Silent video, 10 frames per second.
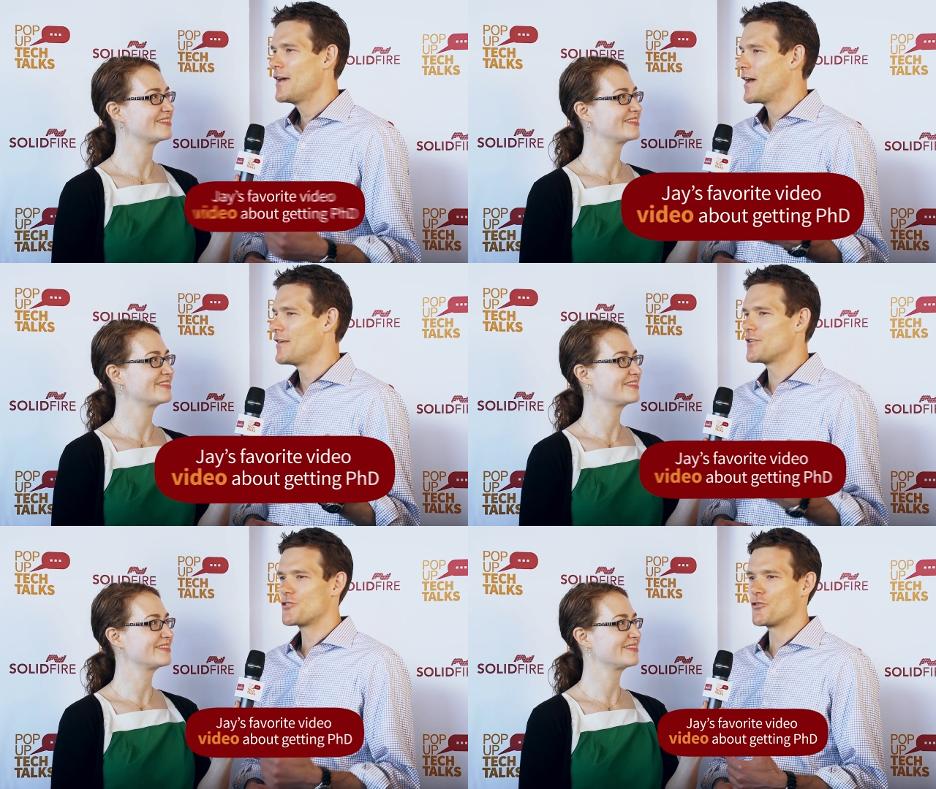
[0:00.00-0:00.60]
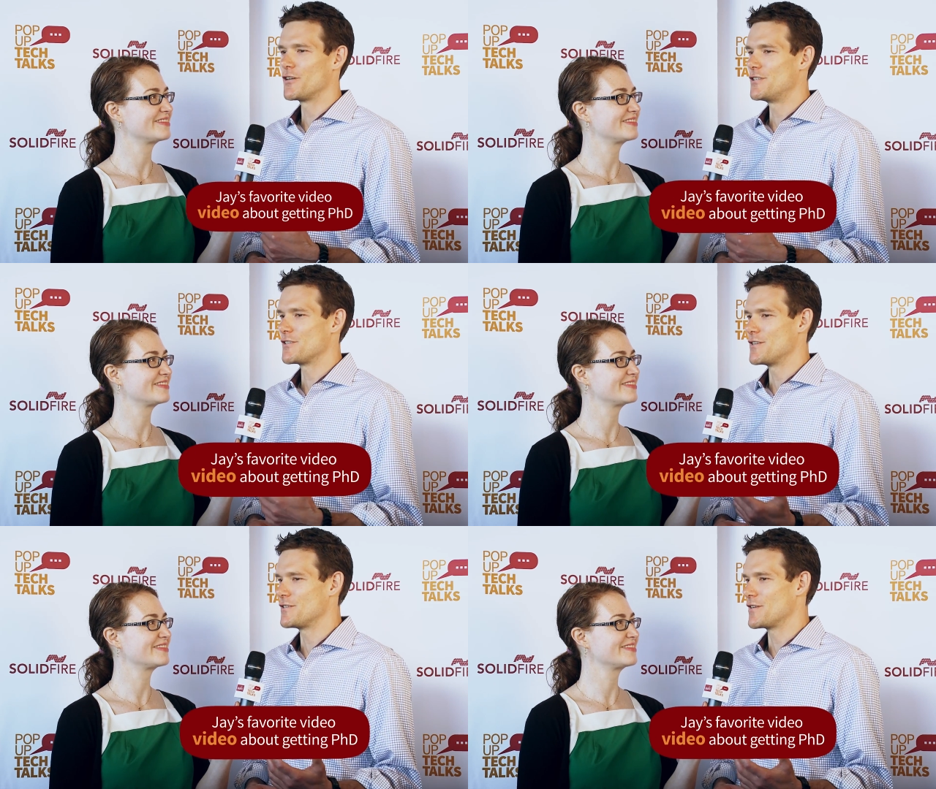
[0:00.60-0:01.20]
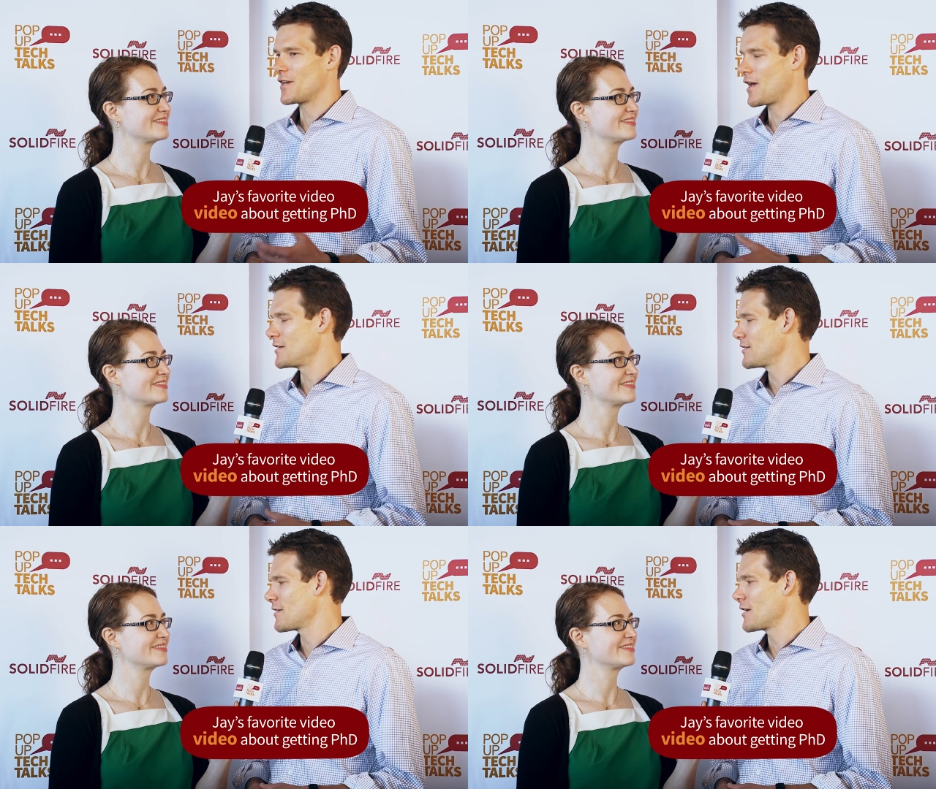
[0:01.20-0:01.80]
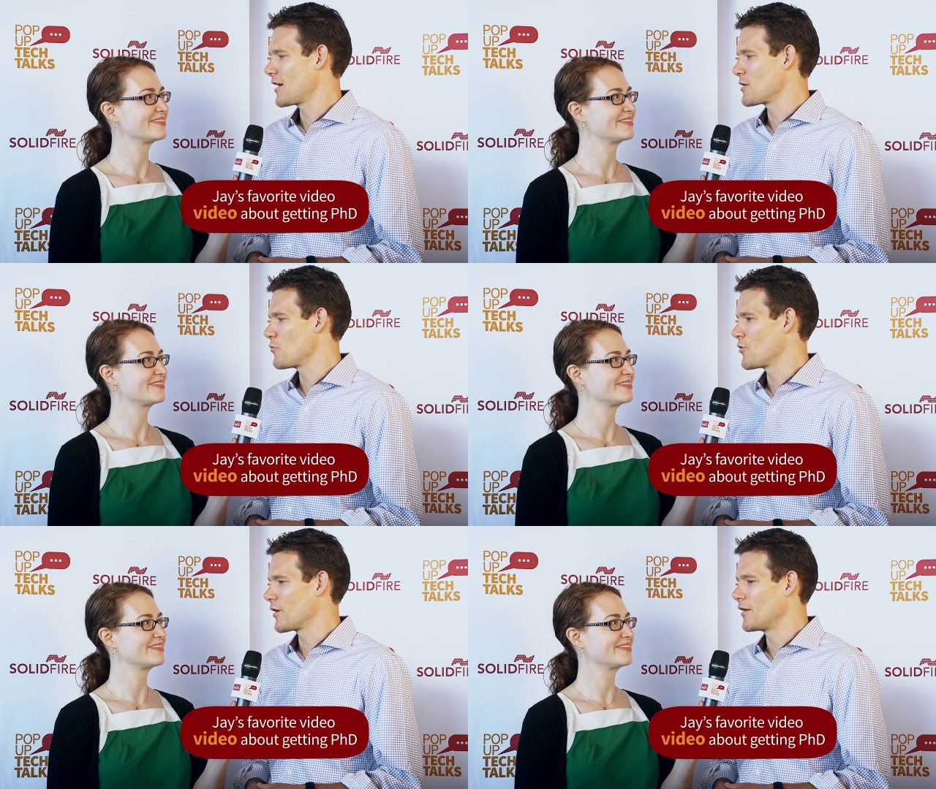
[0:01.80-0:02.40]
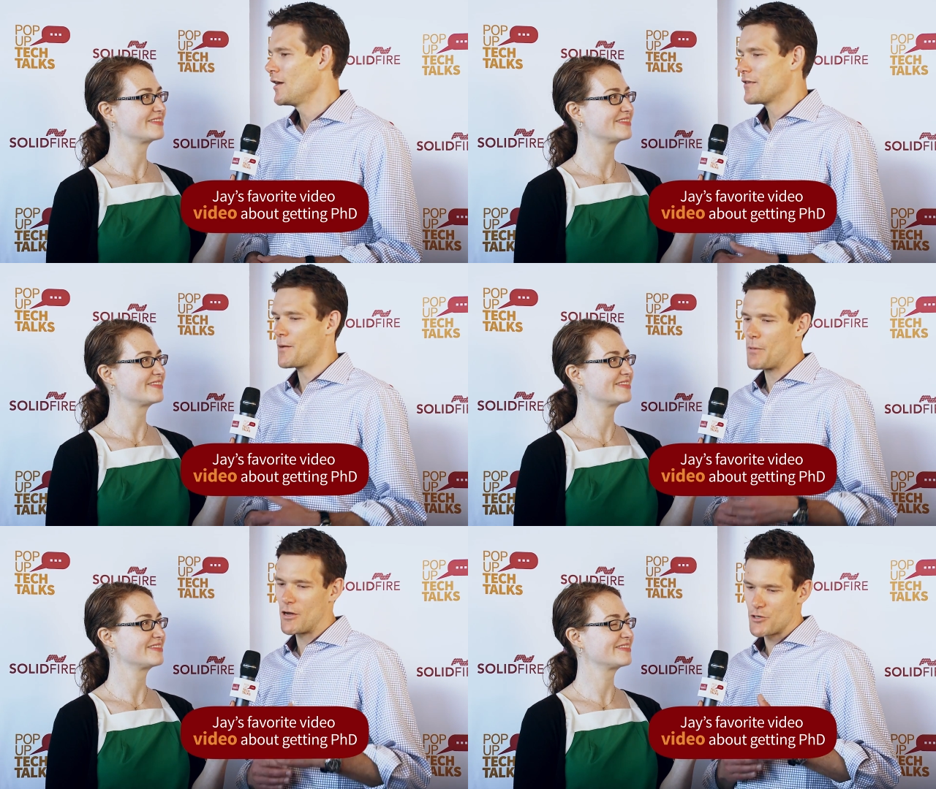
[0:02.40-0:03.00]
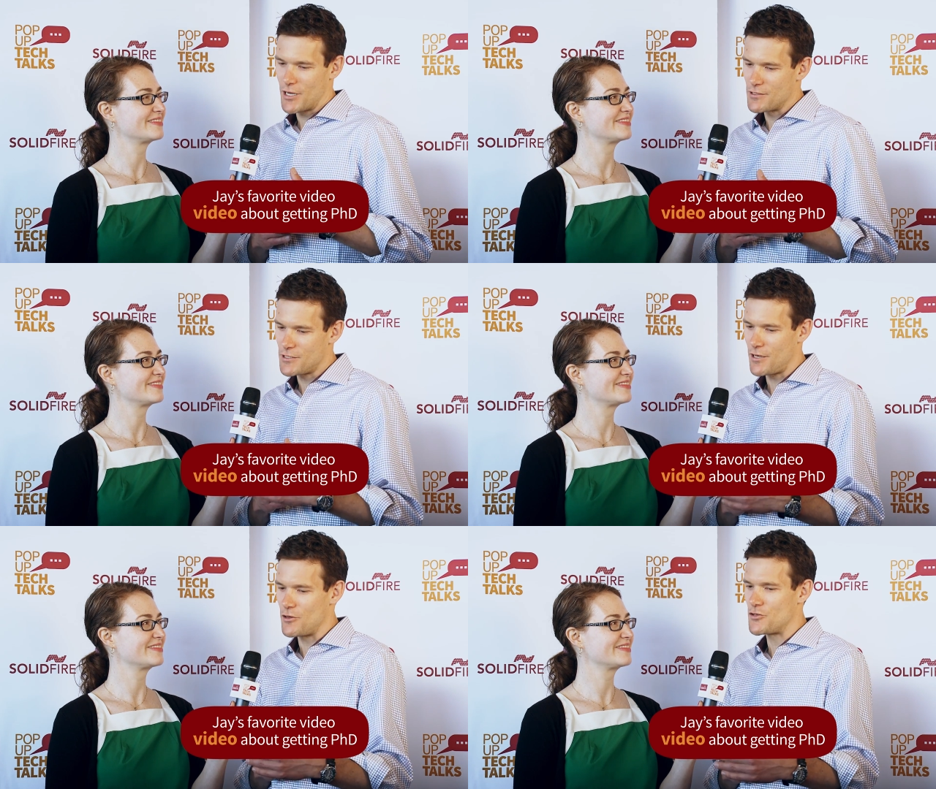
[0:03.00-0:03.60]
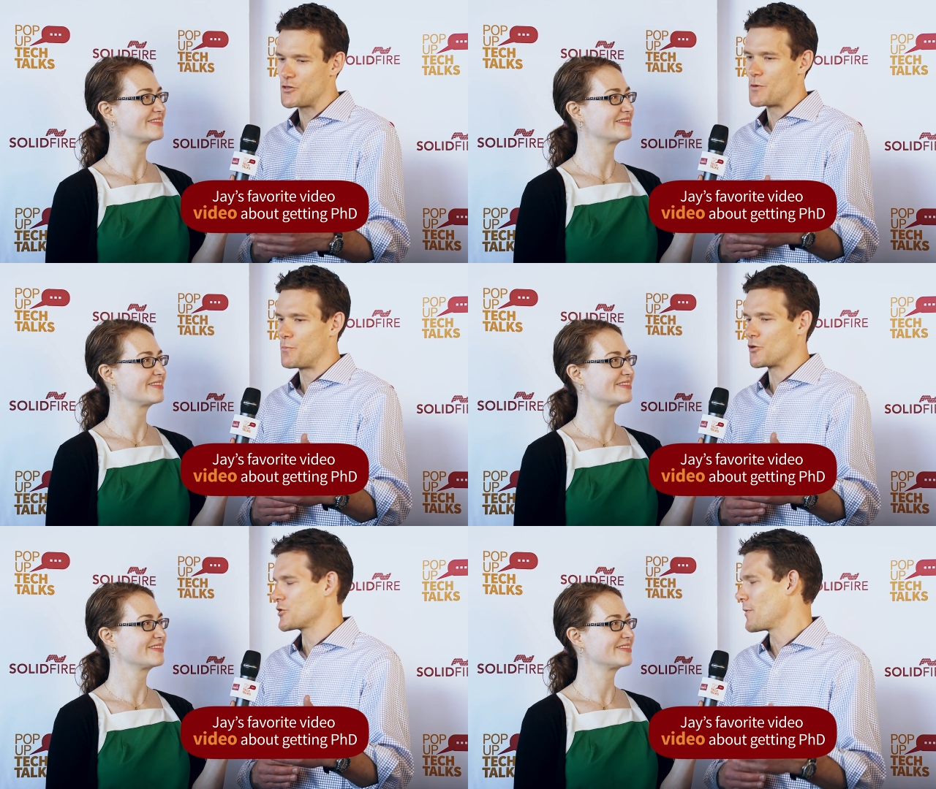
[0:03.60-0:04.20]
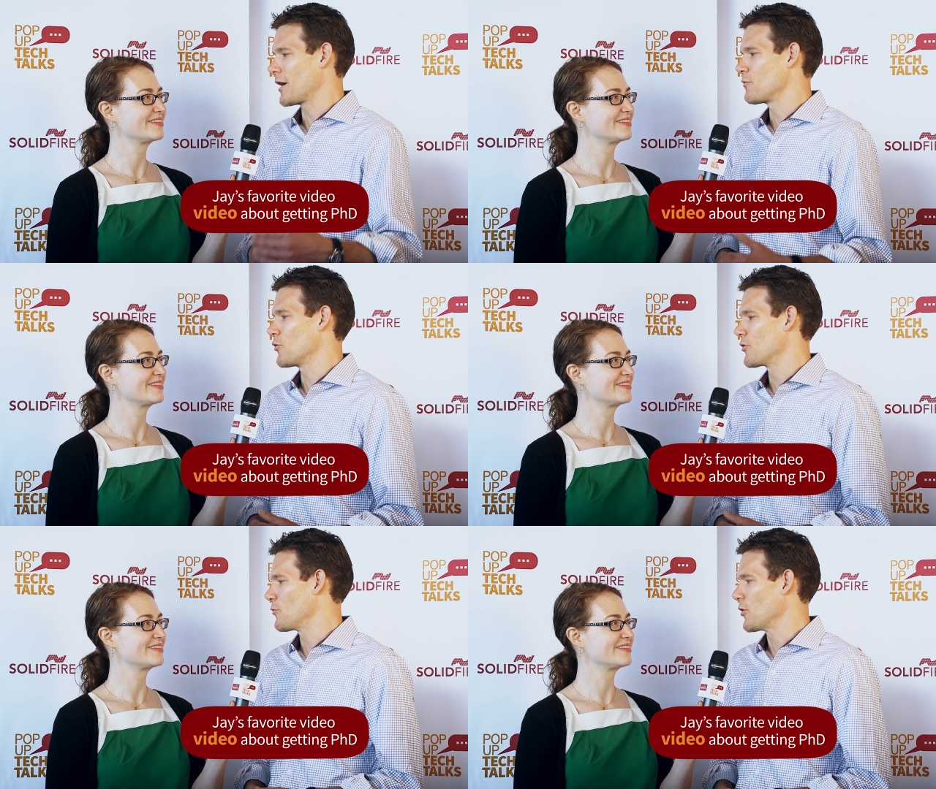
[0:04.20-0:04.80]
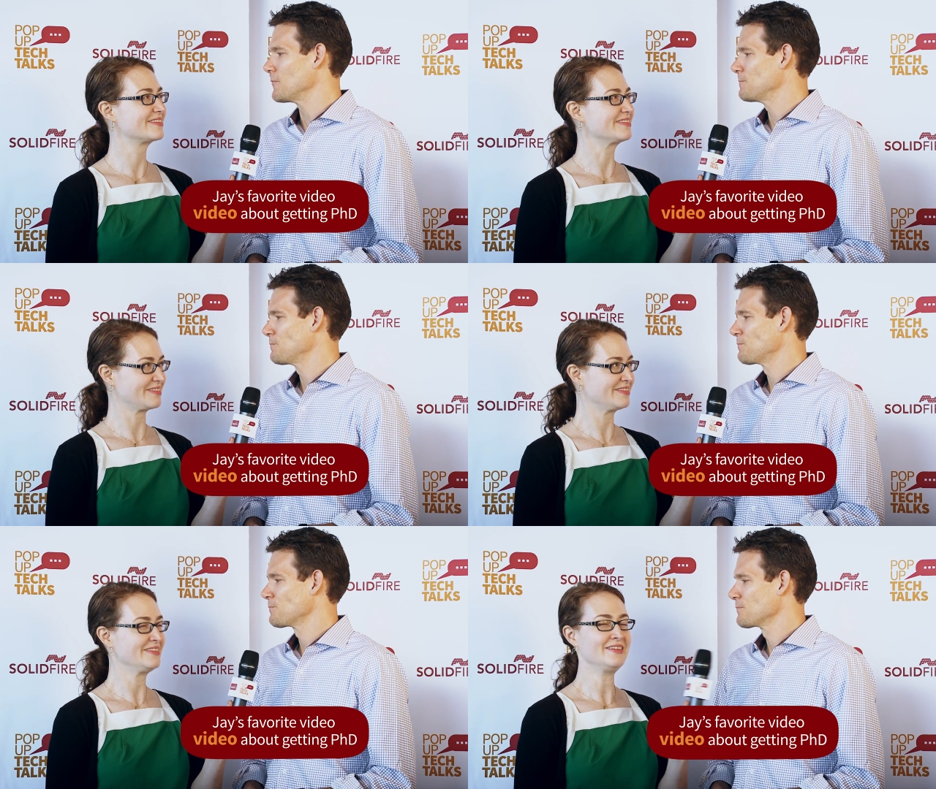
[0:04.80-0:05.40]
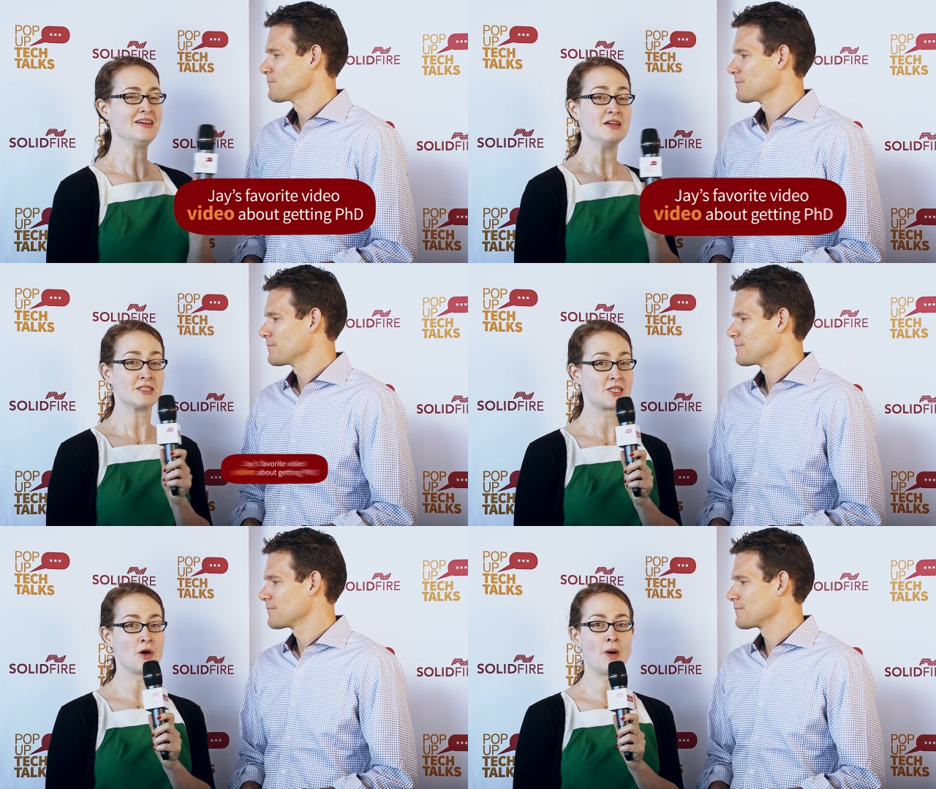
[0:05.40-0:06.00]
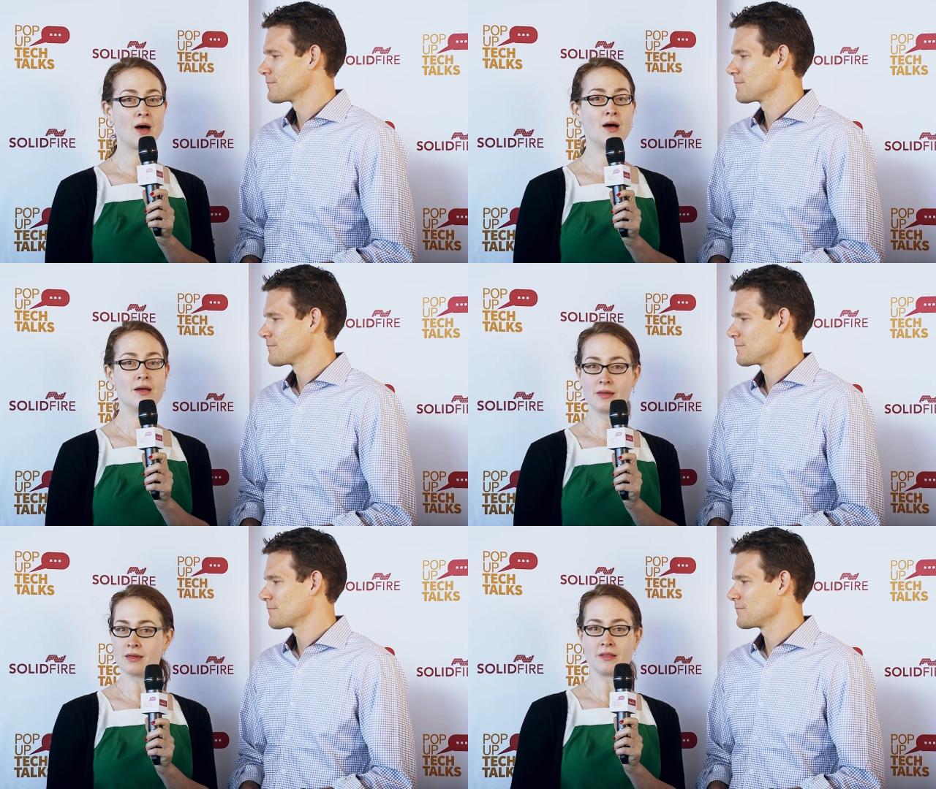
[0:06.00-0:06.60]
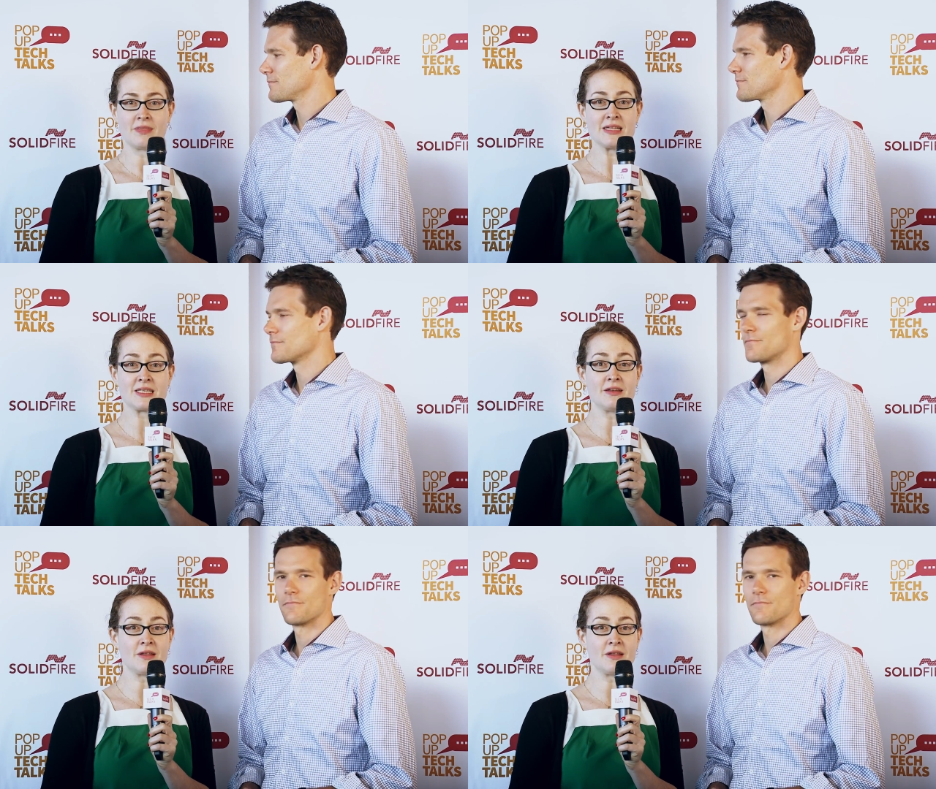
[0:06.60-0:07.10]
Speaker 1: and that certainly just isn't the case, I think, anymore, and that boundary continues to be pushed back more and more.
Speaker 2: So, uh, that's it